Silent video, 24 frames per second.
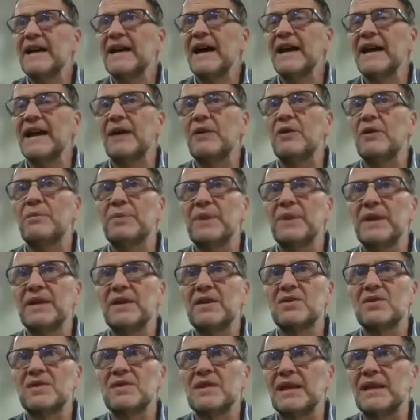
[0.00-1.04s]
And I will bring
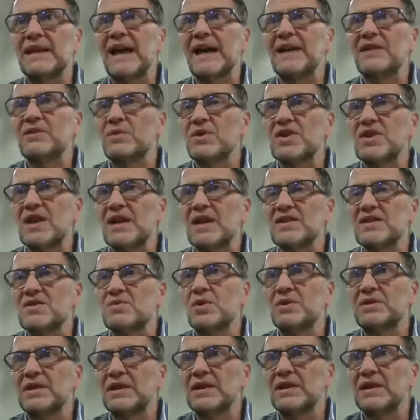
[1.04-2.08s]
you to the land which I
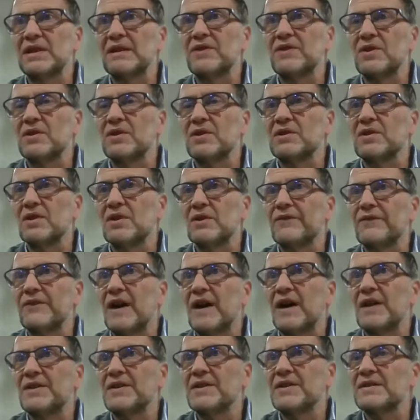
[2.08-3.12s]
swore to give you your
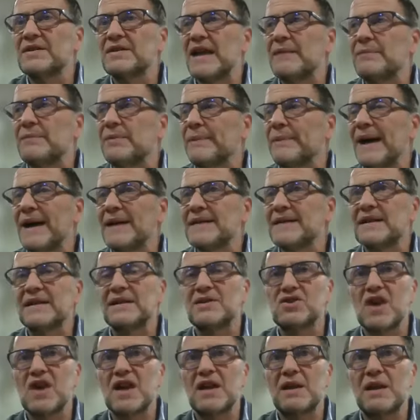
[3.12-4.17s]
fathers, Abraham, Isaac,
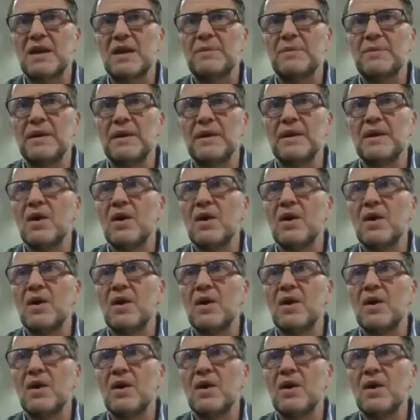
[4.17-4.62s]
and Jacob.